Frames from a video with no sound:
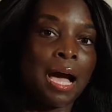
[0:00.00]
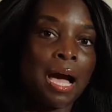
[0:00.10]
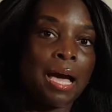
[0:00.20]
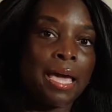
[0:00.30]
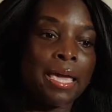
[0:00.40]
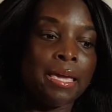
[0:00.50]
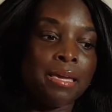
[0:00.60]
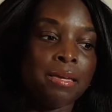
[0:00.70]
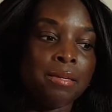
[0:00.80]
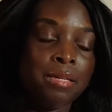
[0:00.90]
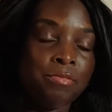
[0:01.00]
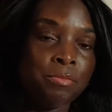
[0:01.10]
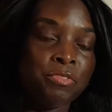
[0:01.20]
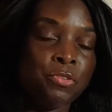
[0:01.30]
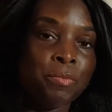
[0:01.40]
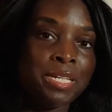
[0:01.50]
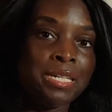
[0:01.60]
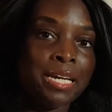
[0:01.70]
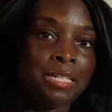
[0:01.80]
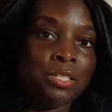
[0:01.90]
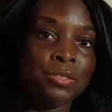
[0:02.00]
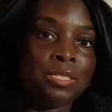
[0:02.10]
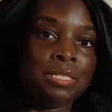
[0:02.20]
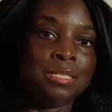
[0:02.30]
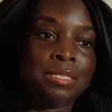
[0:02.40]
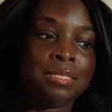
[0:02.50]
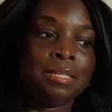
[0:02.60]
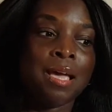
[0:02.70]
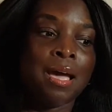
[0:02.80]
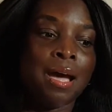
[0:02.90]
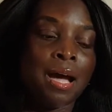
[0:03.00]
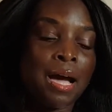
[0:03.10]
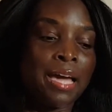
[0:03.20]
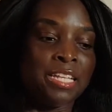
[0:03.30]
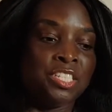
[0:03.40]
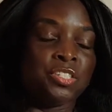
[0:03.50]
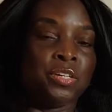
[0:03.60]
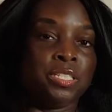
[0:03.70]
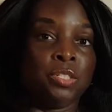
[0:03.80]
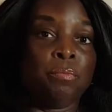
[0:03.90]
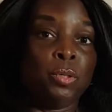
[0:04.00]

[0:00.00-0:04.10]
even before my diagnosis, I had started to